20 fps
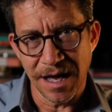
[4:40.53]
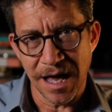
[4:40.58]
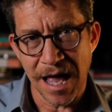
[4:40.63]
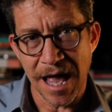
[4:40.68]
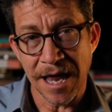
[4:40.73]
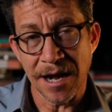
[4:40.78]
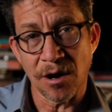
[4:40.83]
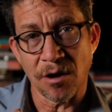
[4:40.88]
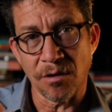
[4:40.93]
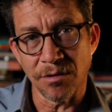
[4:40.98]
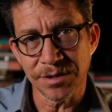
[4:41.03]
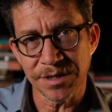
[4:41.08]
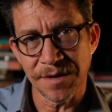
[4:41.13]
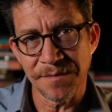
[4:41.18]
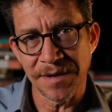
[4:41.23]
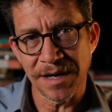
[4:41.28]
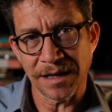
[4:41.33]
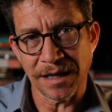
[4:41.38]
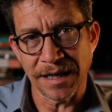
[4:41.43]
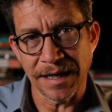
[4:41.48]
And
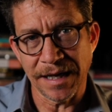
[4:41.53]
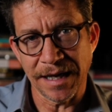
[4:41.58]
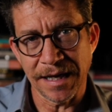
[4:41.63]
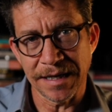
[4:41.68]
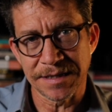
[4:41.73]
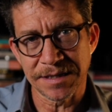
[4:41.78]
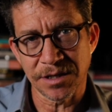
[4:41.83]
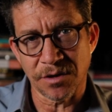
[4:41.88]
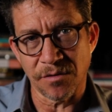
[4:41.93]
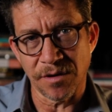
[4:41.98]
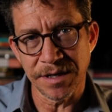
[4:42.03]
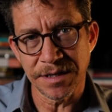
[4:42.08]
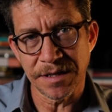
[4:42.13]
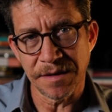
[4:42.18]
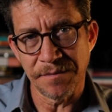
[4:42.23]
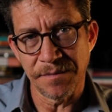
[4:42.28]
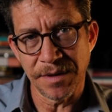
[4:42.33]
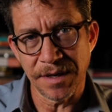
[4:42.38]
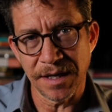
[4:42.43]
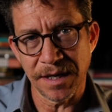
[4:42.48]
ultimately, it's going
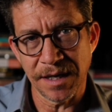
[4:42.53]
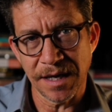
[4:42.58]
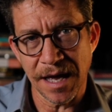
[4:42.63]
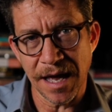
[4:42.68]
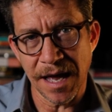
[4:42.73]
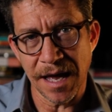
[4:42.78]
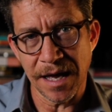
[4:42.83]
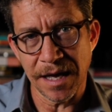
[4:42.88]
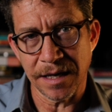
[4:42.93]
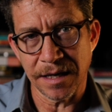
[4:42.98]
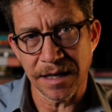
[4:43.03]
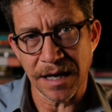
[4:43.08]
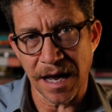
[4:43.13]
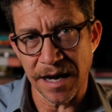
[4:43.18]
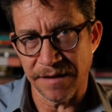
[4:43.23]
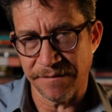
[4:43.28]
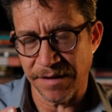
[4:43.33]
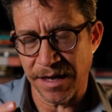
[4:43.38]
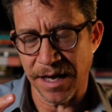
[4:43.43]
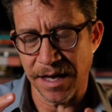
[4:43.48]
to be a
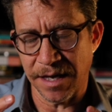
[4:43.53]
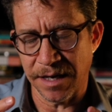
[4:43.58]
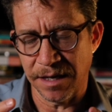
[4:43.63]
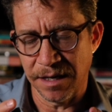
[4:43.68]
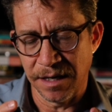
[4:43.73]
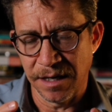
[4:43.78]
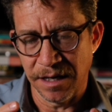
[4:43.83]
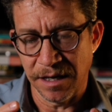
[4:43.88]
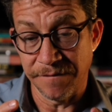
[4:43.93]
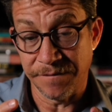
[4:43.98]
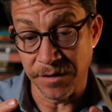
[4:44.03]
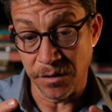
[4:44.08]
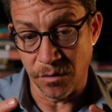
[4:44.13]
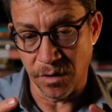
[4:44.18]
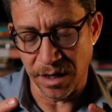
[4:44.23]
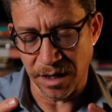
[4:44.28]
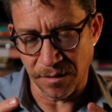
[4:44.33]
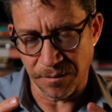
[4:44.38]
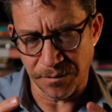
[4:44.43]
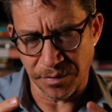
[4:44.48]
kind of a, if you
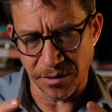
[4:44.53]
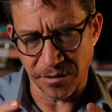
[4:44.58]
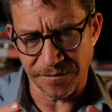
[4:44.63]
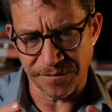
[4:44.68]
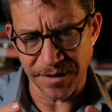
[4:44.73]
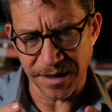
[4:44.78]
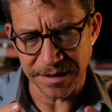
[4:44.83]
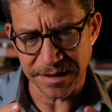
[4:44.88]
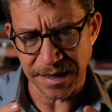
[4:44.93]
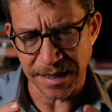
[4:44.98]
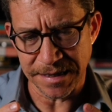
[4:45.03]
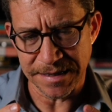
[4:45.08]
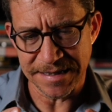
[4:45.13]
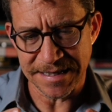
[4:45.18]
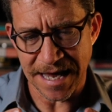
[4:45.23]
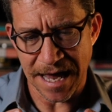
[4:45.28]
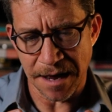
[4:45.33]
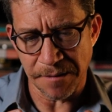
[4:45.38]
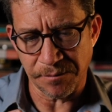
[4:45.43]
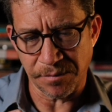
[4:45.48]
will, perfect
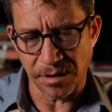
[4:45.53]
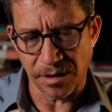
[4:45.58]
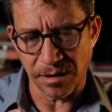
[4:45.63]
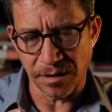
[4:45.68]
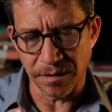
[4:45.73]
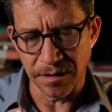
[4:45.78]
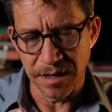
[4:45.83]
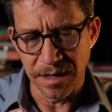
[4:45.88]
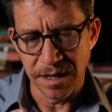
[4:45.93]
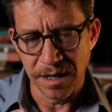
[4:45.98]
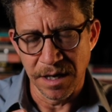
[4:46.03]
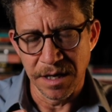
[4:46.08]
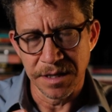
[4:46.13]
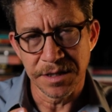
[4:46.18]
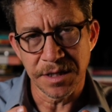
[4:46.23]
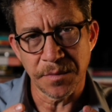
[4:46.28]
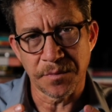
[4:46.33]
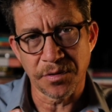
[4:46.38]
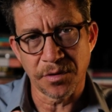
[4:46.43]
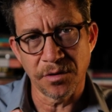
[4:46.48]
example
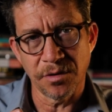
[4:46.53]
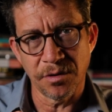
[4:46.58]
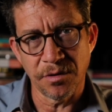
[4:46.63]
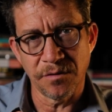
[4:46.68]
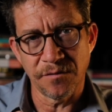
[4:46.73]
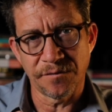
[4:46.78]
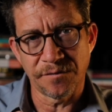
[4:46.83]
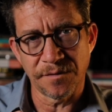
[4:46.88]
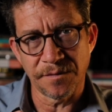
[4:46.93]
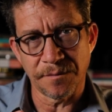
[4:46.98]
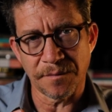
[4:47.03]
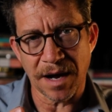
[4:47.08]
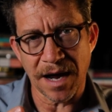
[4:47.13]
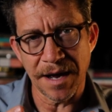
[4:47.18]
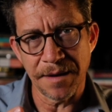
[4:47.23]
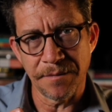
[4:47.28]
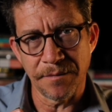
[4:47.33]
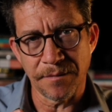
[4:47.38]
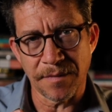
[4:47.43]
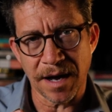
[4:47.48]
to prove
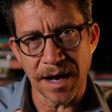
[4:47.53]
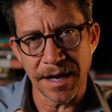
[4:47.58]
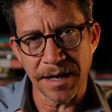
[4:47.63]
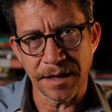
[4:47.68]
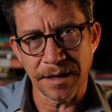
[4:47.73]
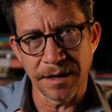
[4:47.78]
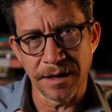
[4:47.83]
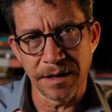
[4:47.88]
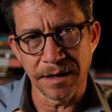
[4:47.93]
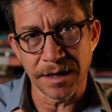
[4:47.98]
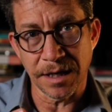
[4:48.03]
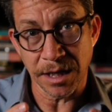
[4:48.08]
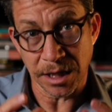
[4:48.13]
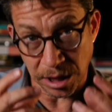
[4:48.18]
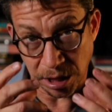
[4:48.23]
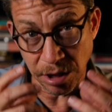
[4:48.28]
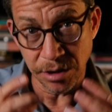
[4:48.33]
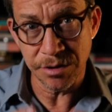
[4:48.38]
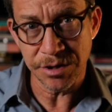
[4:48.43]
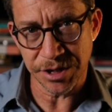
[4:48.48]
my
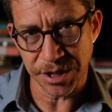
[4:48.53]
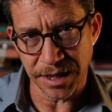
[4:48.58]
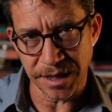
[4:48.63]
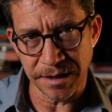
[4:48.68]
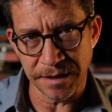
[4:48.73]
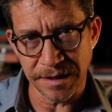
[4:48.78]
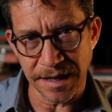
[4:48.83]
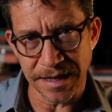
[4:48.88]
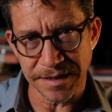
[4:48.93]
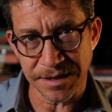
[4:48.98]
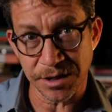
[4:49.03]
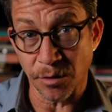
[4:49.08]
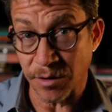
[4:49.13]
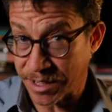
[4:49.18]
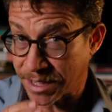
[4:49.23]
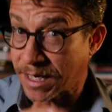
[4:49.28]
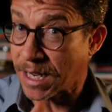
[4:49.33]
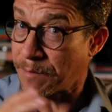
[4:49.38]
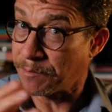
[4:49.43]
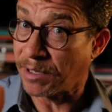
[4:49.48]
conclusion that's going
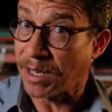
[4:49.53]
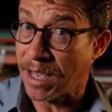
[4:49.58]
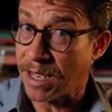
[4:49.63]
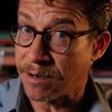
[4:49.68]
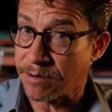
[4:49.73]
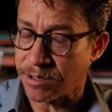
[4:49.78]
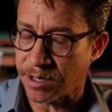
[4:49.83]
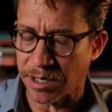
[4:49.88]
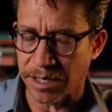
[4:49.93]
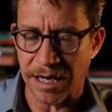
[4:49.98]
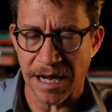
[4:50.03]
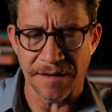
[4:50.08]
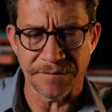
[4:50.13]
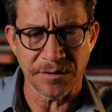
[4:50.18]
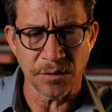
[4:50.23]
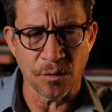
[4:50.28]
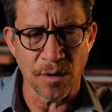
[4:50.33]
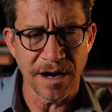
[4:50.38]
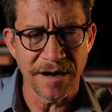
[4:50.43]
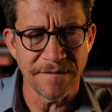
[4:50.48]
to come later. You're going to have
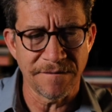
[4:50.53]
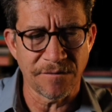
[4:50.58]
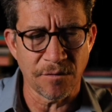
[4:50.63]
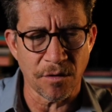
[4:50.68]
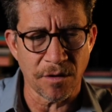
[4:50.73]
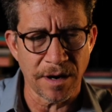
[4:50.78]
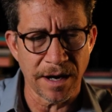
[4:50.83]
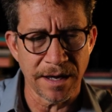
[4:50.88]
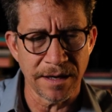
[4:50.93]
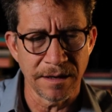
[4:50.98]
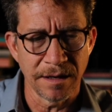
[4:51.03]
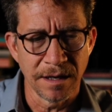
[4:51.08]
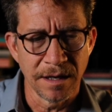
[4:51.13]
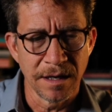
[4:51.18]
to wait for it.